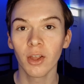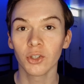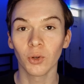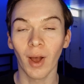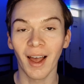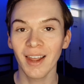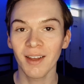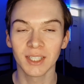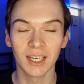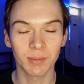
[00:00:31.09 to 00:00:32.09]
So I
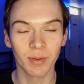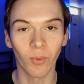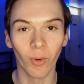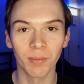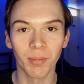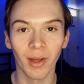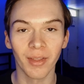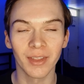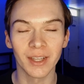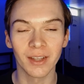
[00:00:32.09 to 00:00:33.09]
have said this before,
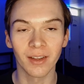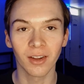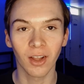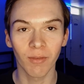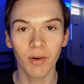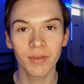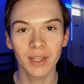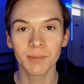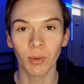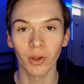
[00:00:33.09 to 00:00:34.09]
but the cover for
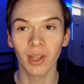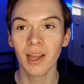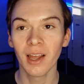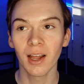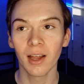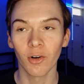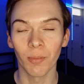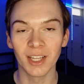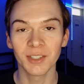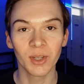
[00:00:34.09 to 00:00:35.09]
this book
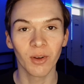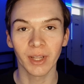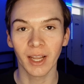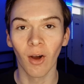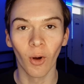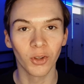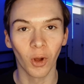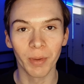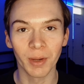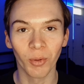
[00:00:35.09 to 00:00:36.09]
reminds me of like a Hot
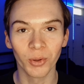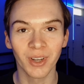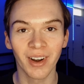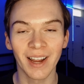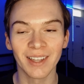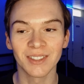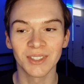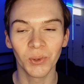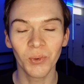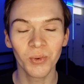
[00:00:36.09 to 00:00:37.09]
Topic poster. It's
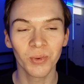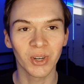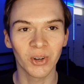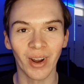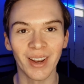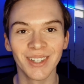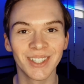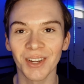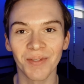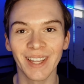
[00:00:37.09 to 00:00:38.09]
so
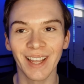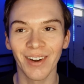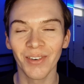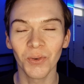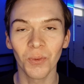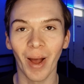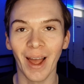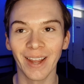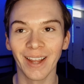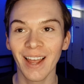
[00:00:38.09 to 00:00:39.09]
cringe to me. I don't know
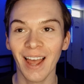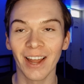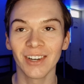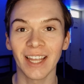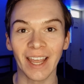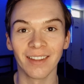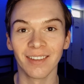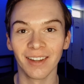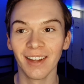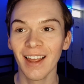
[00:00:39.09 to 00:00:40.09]
why. I just hate
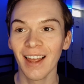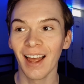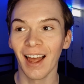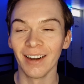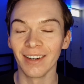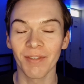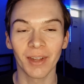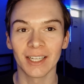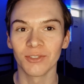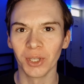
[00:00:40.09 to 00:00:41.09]
it. And I
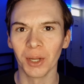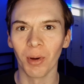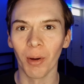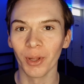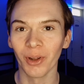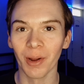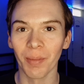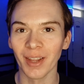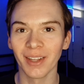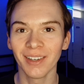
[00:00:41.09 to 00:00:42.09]
feel like that's really unpopular
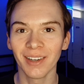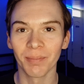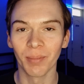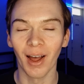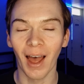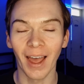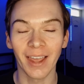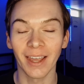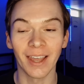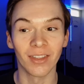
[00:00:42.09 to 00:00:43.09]
opinion, but
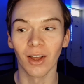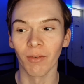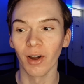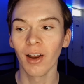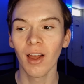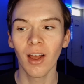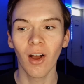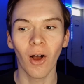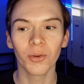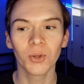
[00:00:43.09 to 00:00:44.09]
I hate the cover.
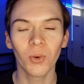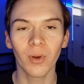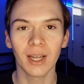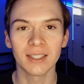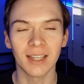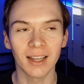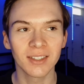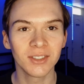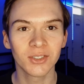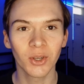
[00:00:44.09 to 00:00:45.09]
Also,
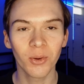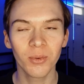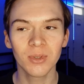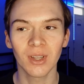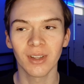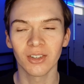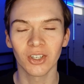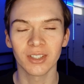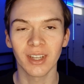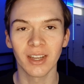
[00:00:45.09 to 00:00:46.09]
assassin skills
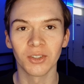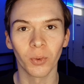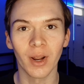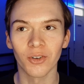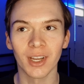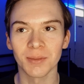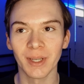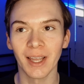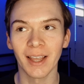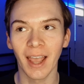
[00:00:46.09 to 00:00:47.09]
just like don't interest
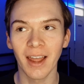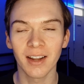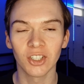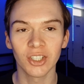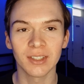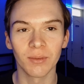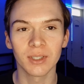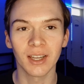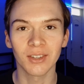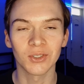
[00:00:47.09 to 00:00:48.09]
me. Again, it just
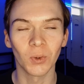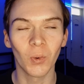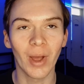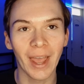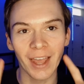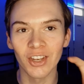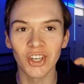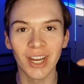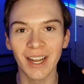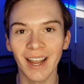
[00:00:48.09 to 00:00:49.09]
sounds like so
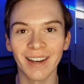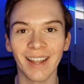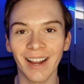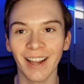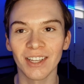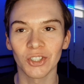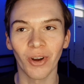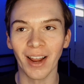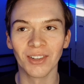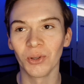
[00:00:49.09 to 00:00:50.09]
edgy and like it's
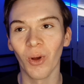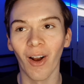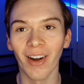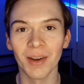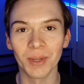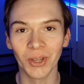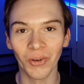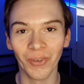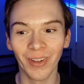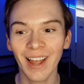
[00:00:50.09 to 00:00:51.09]
trying too hard to be
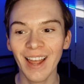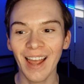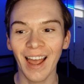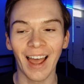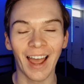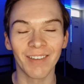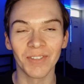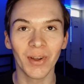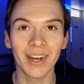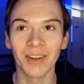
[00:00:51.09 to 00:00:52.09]
cool. I have
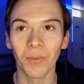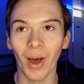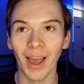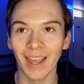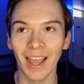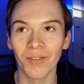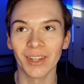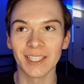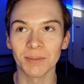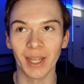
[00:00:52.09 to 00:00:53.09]
no idea why. I can't
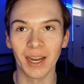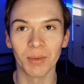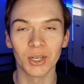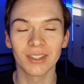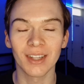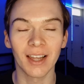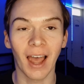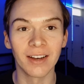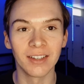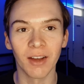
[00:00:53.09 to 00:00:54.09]
really explain it, but just
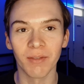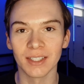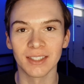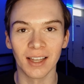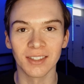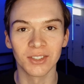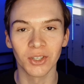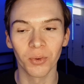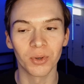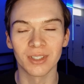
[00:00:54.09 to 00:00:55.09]
the idea of an assassin
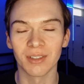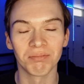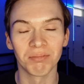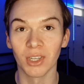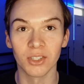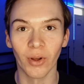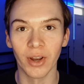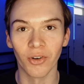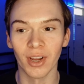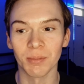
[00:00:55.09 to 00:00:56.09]
skill just does not
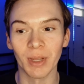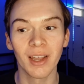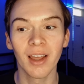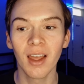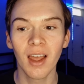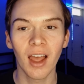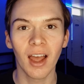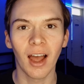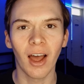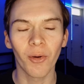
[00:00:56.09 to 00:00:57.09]
interest me.
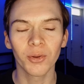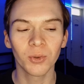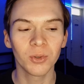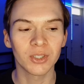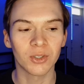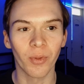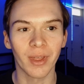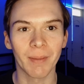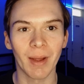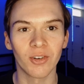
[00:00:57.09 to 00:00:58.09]
I also just don't
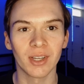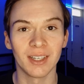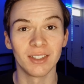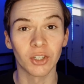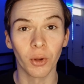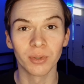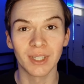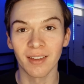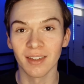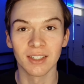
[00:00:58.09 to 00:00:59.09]
think I'm interested in school
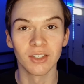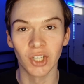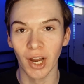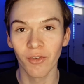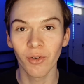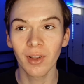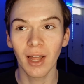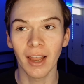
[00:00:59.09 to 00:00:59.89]
settings in general.